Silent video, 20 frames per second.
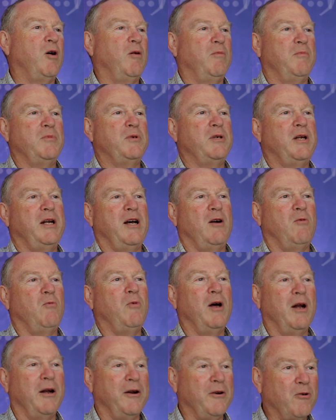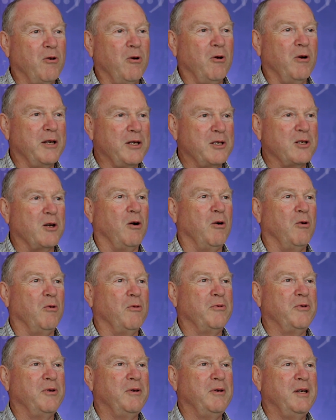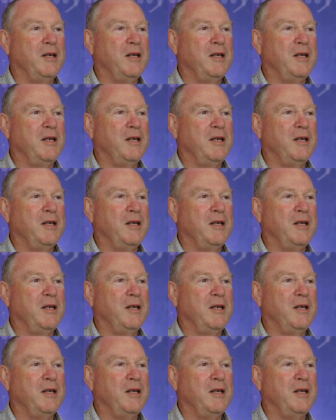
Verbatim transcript: problems are now well and truly solved.